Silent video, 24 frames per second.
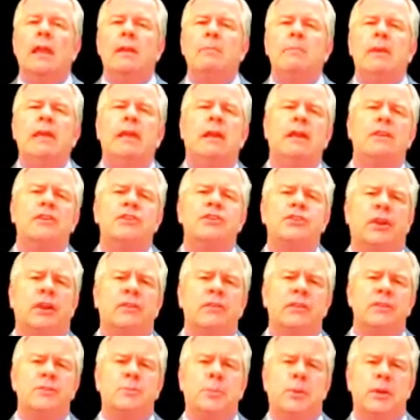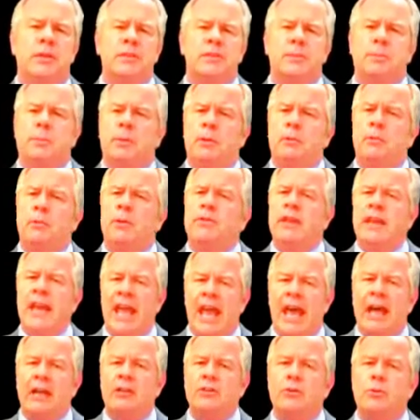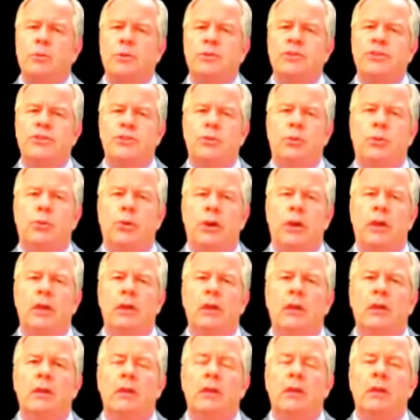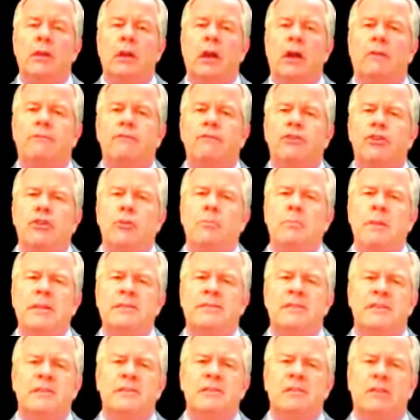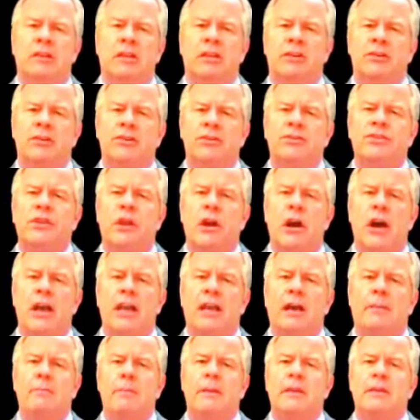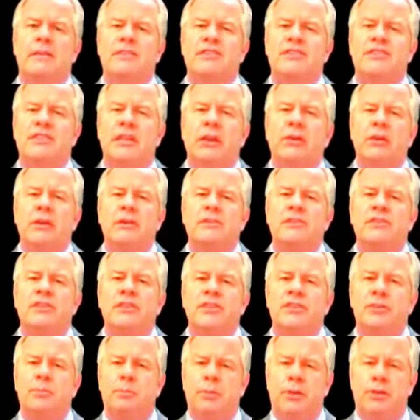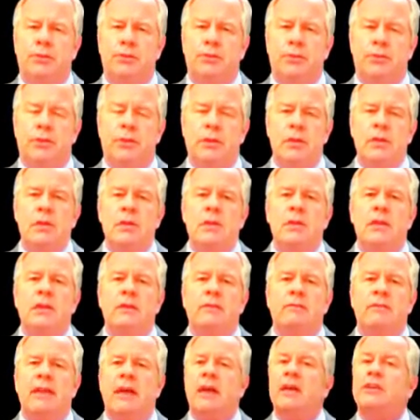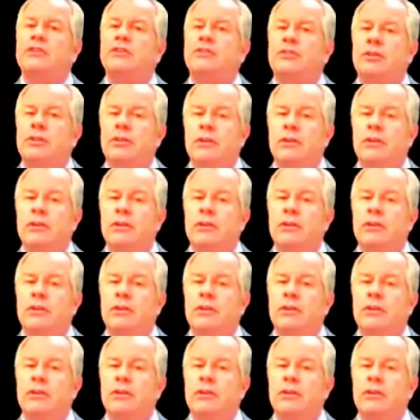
Let me illustrate this principle with an actual story of two business leaders caught up in a serious dispute that had